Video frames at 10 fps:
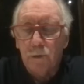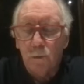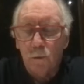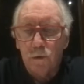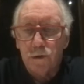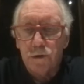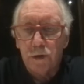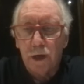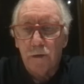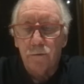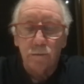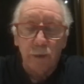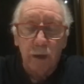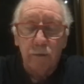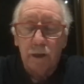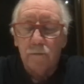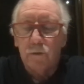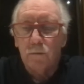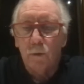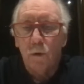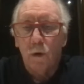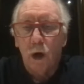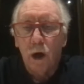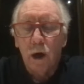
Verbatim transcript: towards 300, maybe even more.